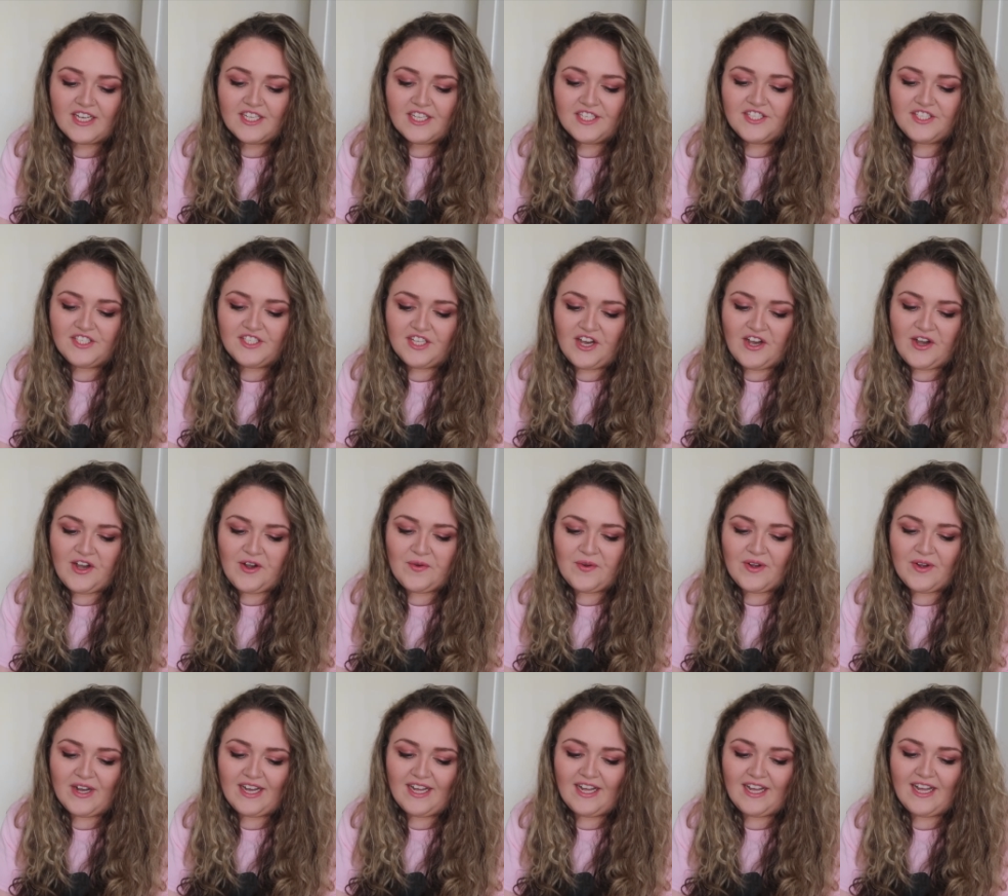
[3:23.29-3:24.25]

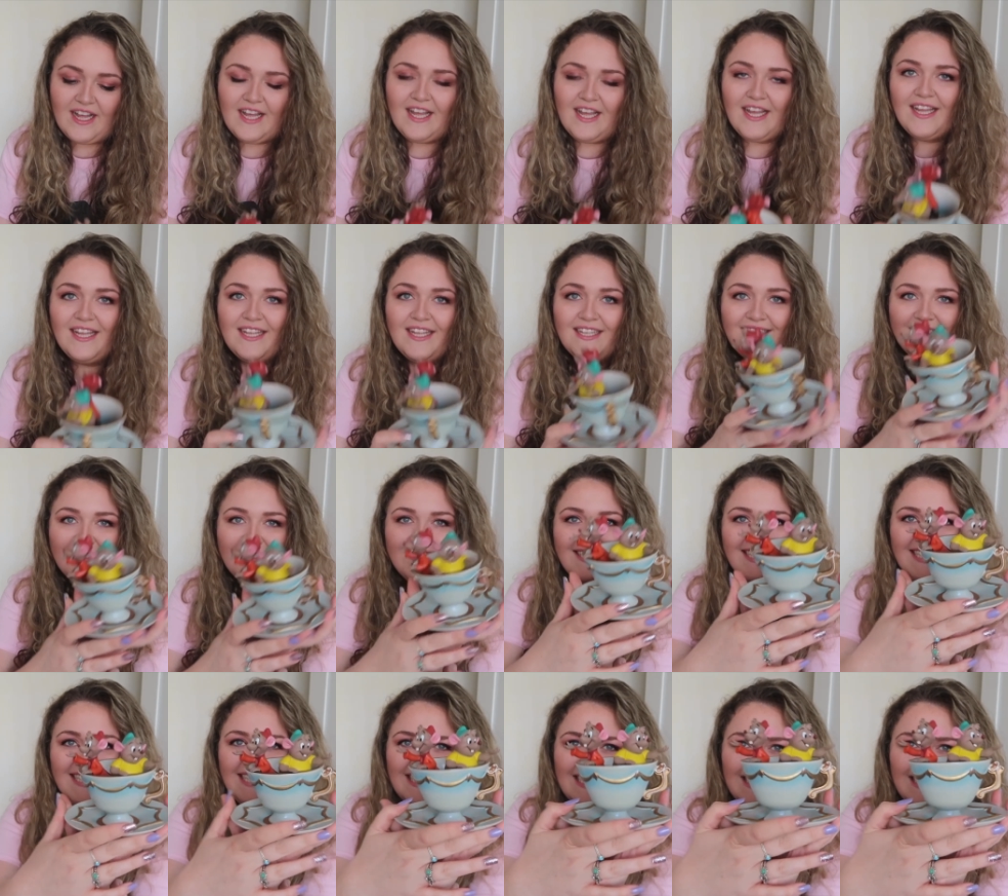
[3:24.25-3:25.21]
So it's
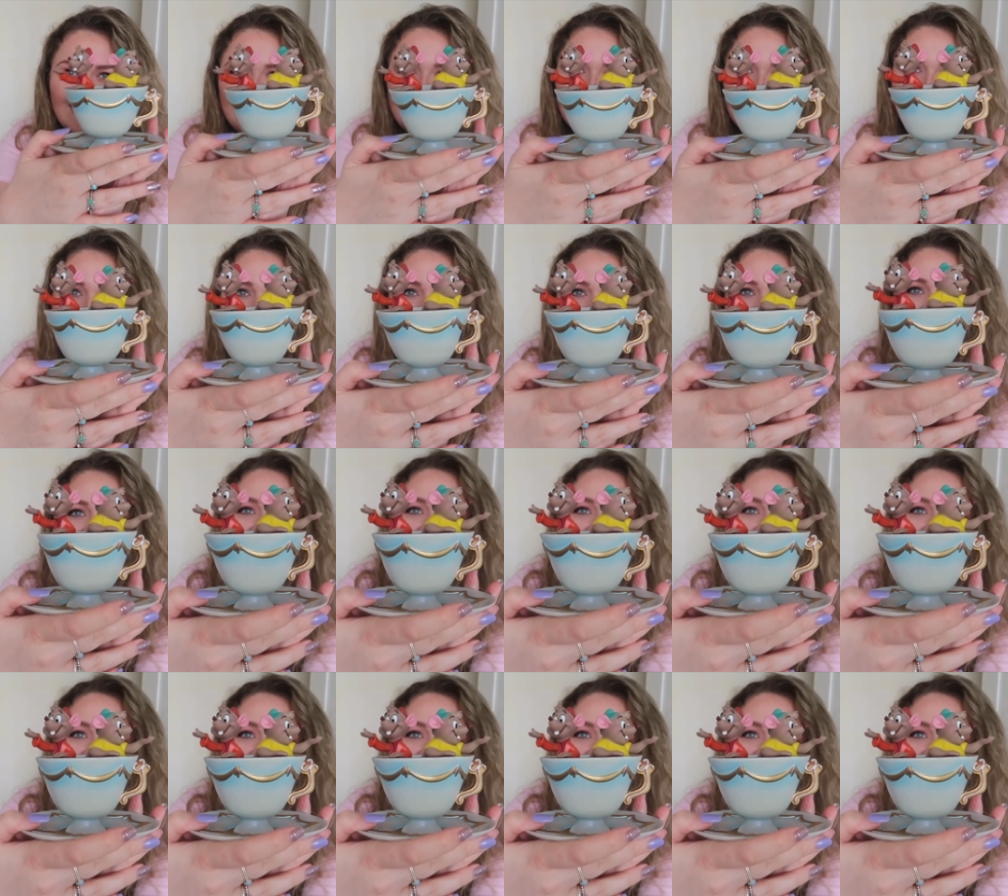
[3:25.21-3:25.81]
this.